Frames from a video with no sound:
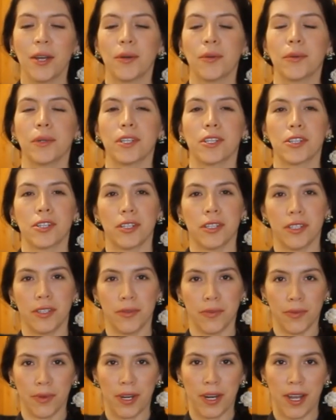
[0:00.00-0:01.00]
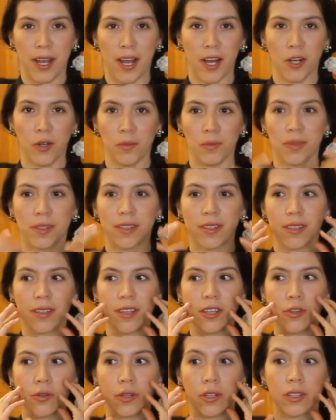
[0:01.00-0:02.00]
which is what helps
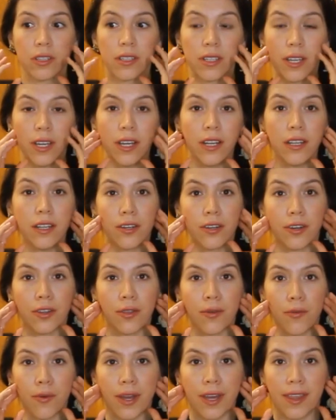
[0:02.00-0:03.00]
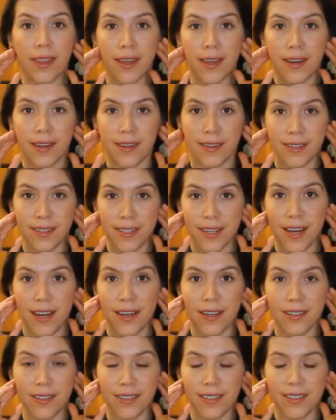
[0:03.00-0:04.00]
your skin look the way that it
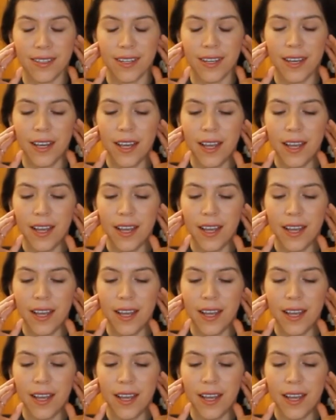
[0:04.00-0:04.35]
does.